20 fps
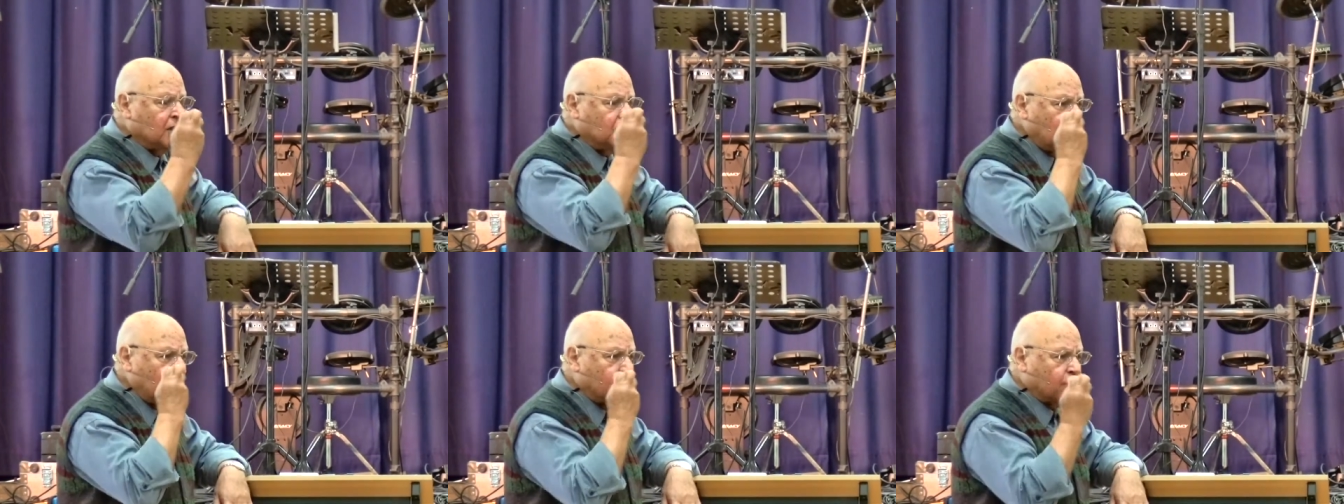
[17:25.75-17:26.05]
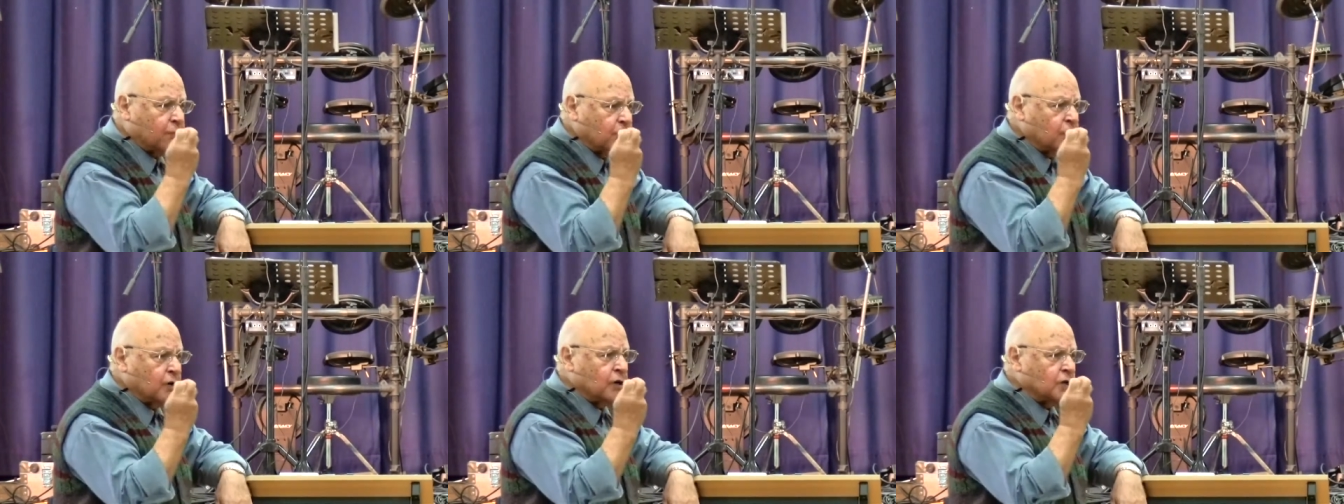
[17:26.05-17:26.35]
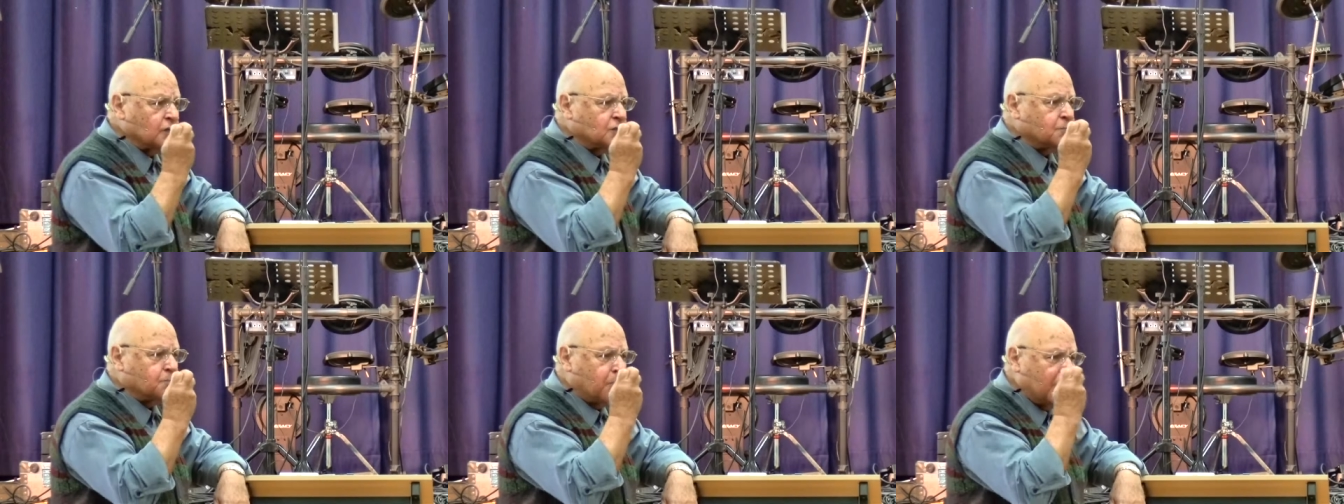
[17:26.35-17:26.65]
the
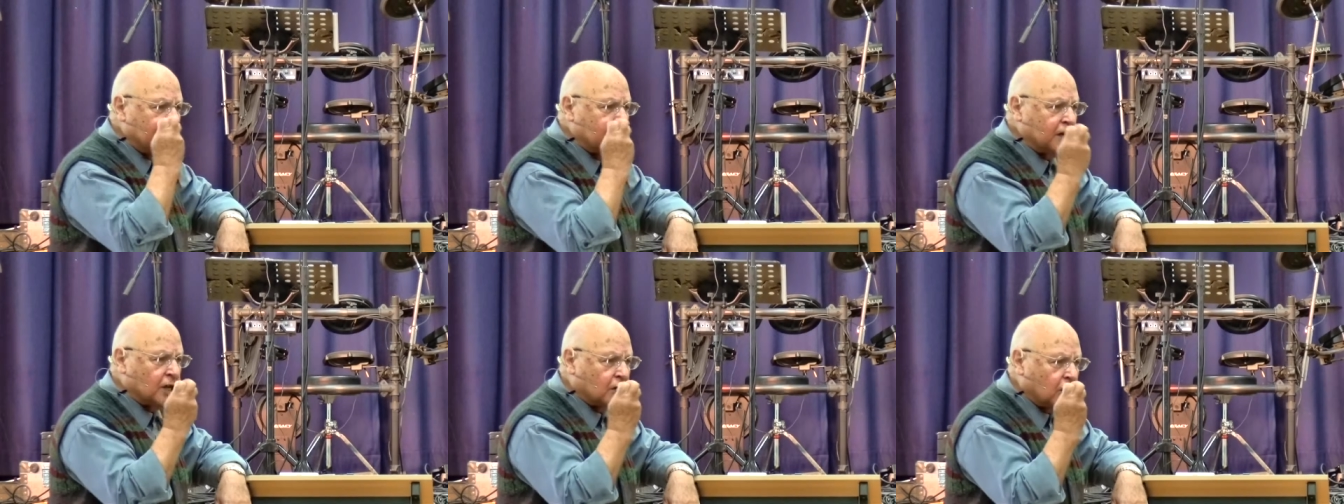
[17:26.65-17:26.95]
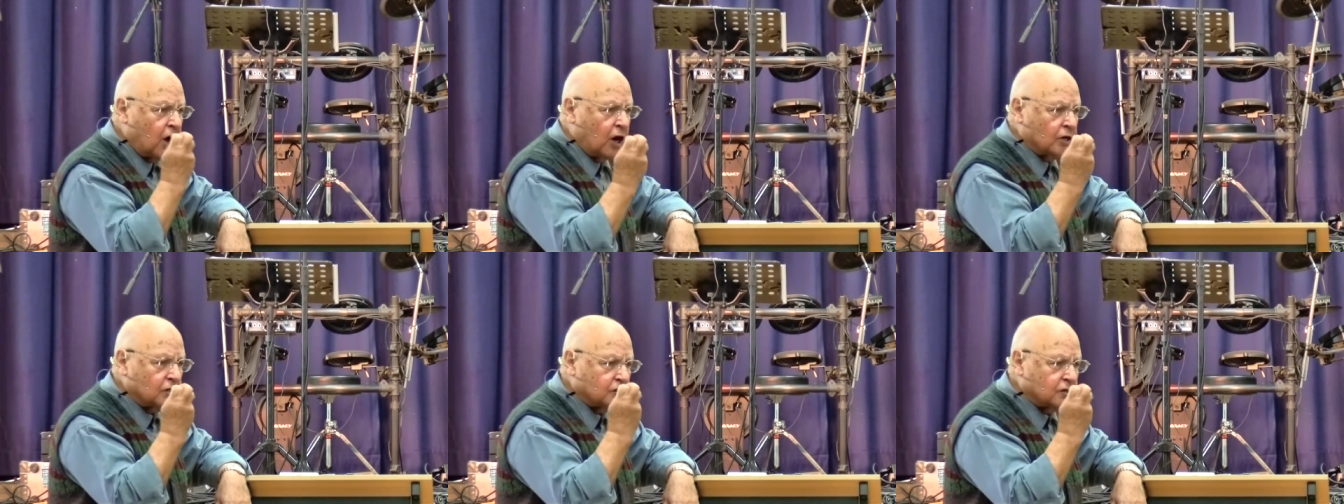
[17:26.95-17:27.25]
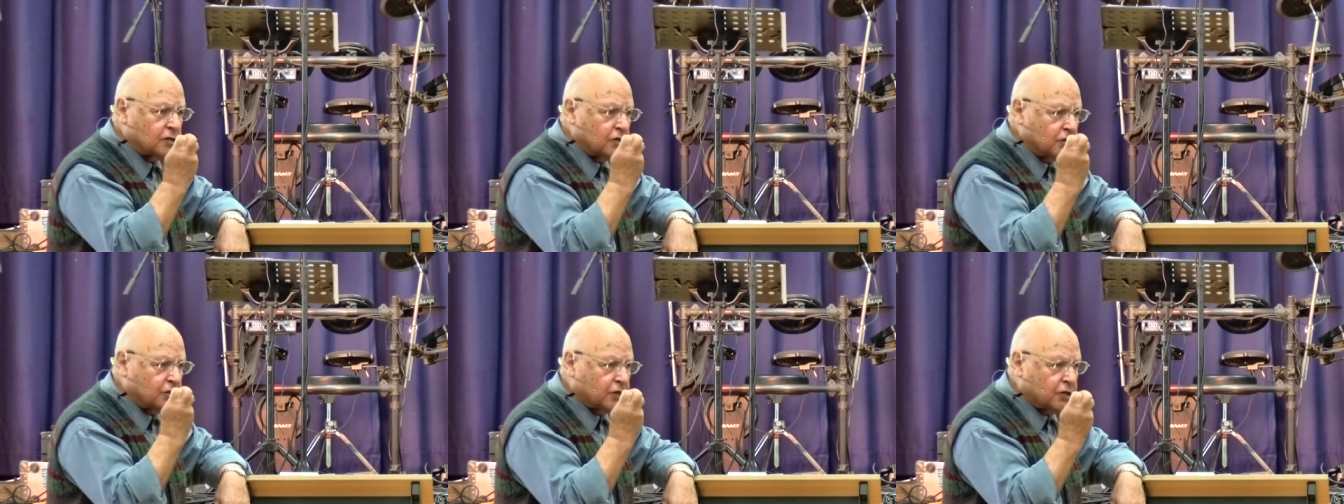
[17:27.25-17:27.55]
first
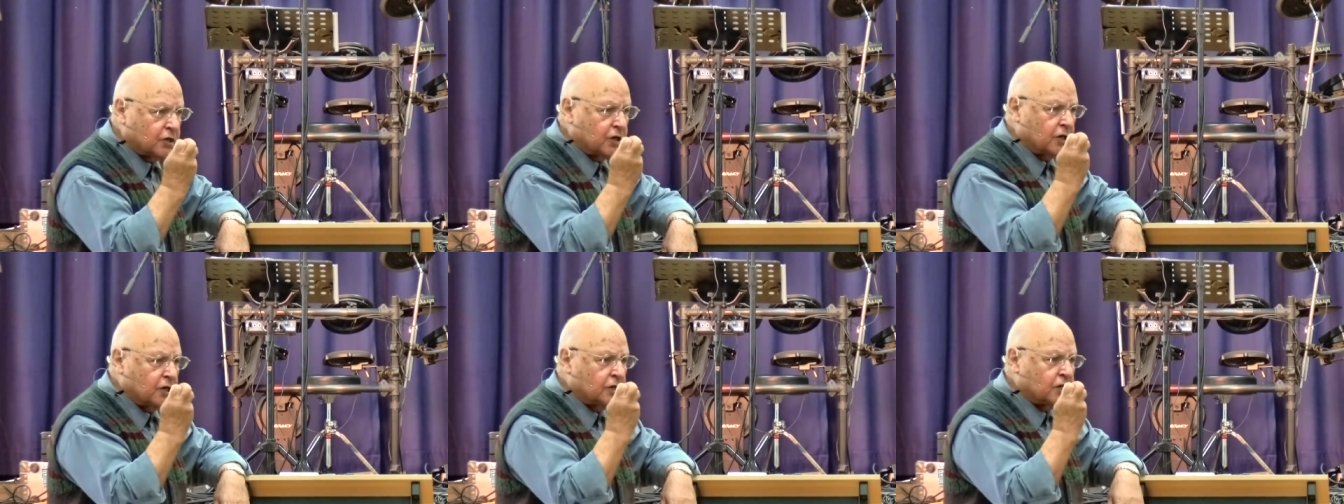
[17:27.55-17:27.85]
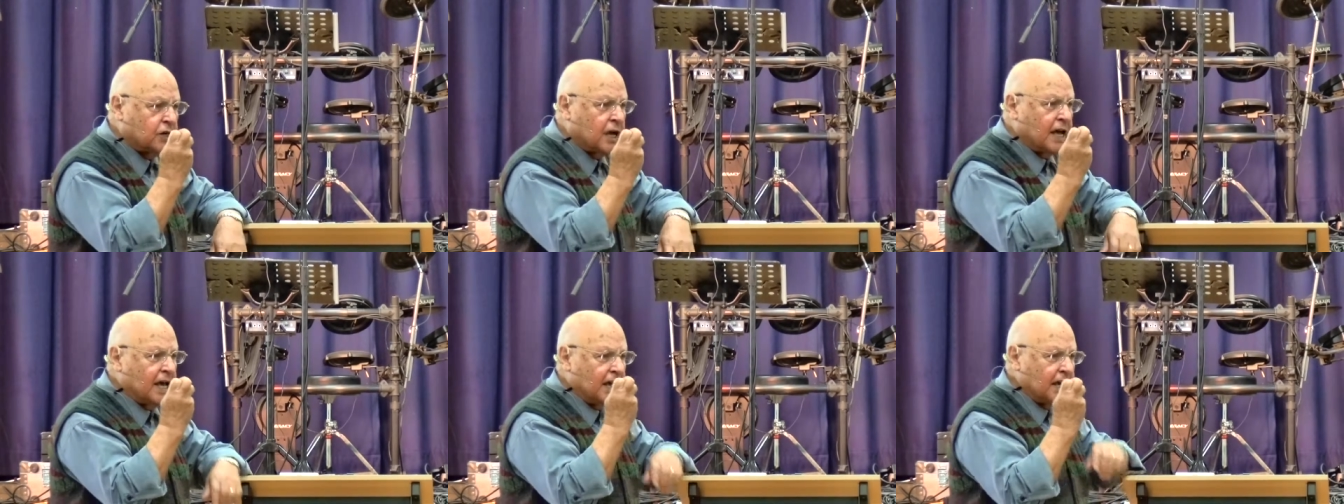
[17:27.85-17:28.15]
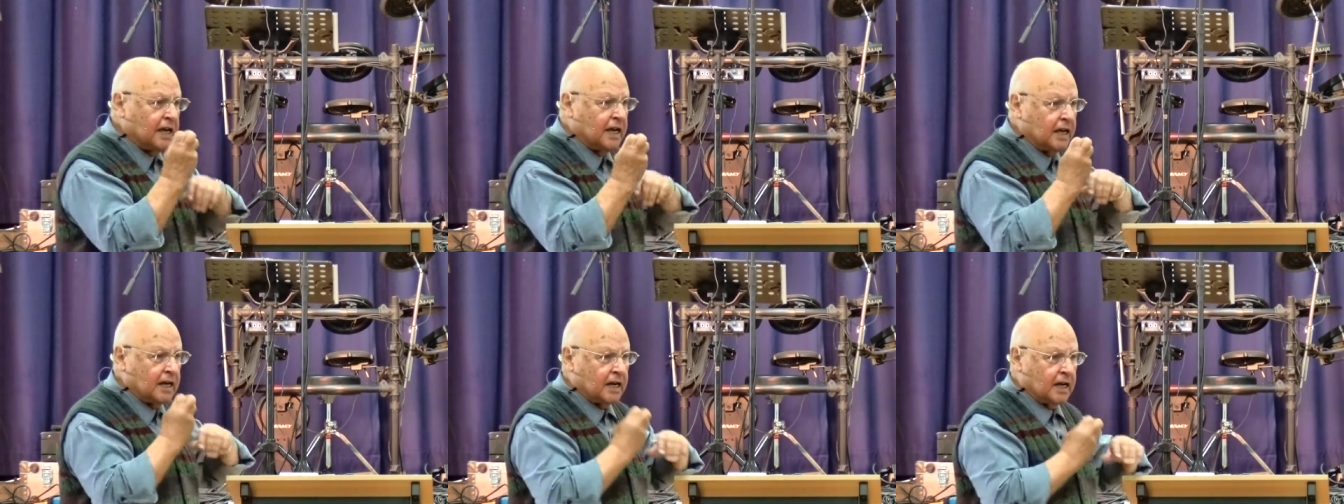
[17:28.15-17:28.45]
Pentecostal church
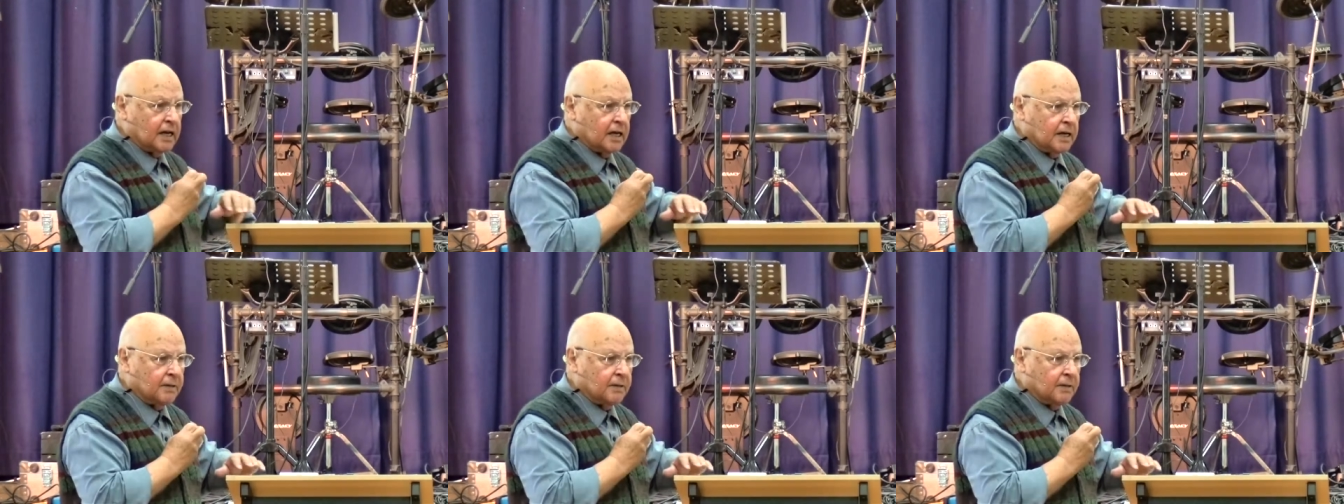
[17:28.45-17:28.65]
in.